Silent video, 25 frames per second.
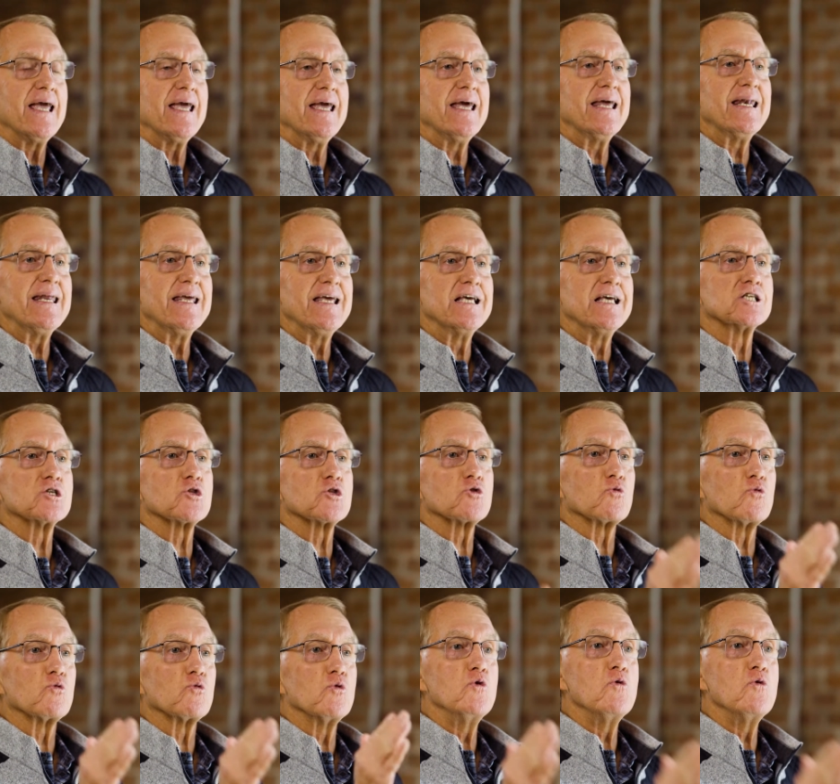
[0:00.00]
It is
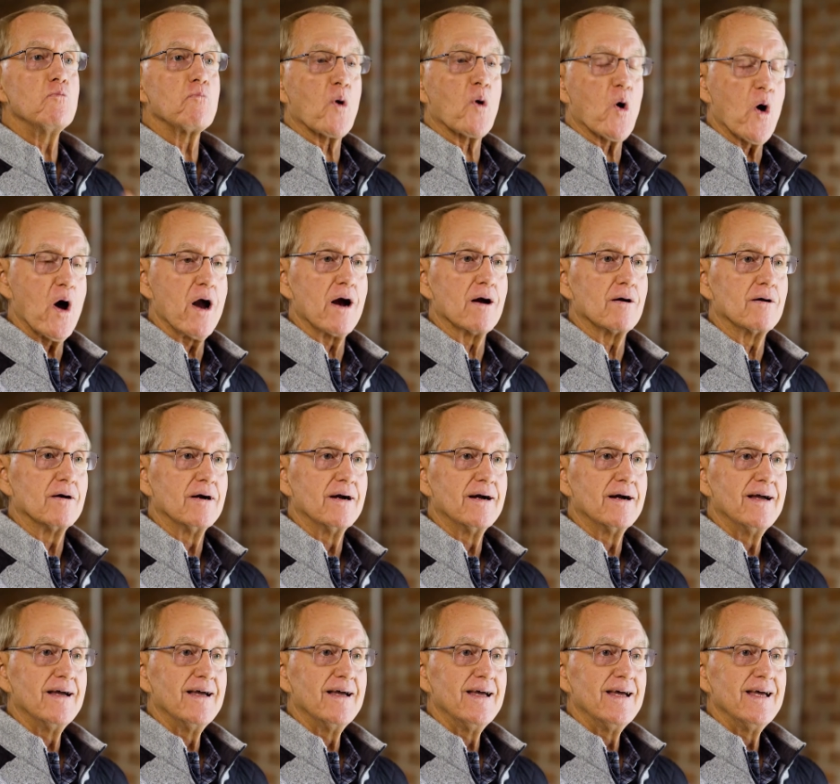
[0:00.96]
through prayer.
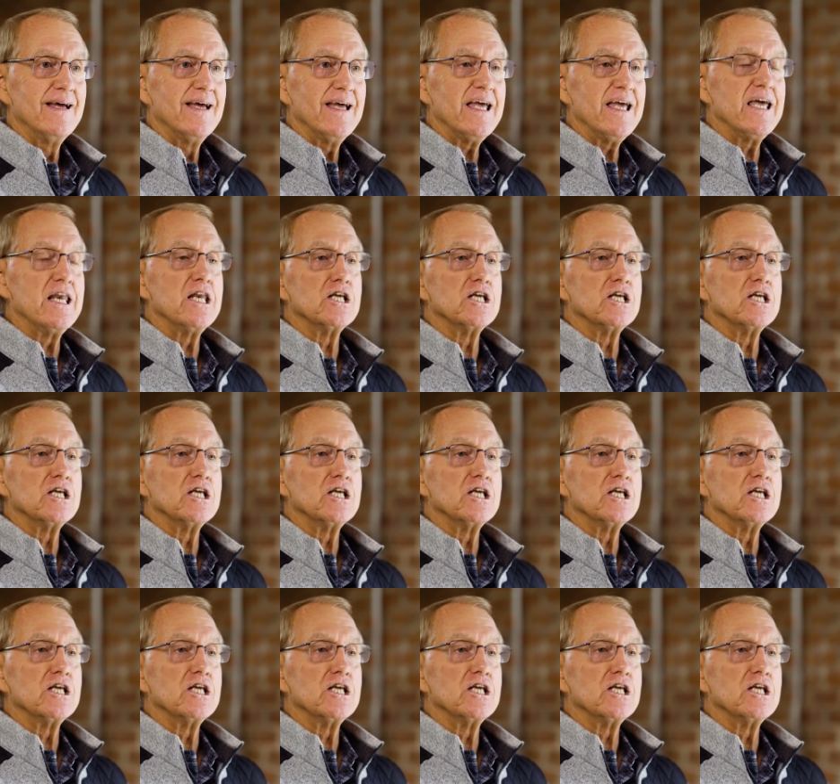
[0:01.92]
It